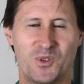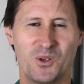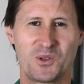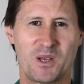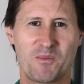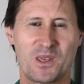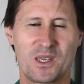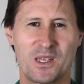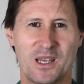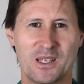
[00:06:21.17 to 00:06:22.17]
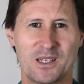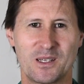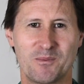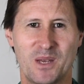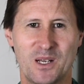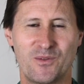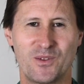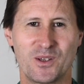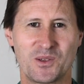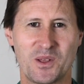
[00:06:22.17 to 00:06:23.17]
do something that
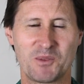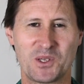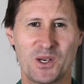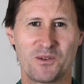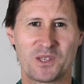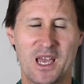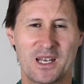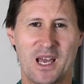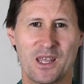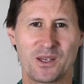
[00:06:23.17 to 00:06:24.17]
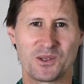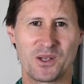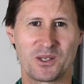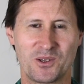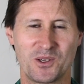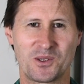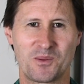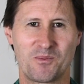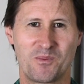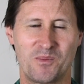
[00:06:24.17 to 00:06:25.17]
benefits themselves and others, not
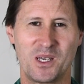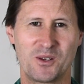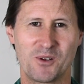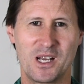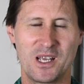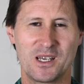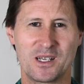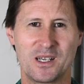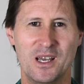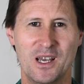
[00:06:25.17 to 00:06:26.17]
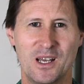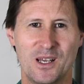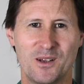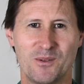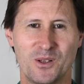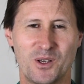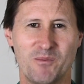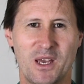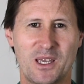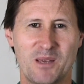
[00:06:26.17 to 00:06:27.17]
just be greedy and look
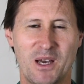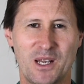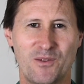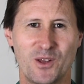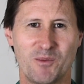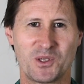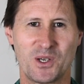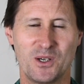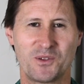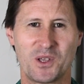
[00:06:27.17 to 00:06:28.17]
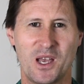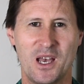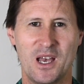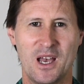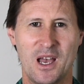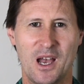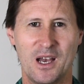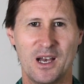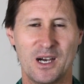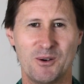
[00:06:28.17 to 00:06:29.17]
at making money for themselves.
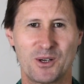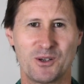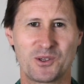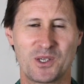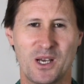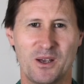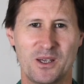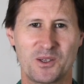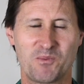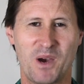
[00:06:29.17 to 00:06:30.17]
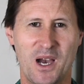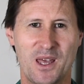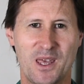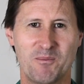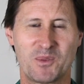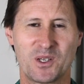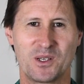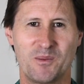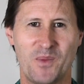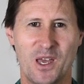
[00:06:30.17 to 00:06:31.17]
I want to also inspire them
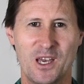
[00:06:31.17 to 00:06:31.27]
to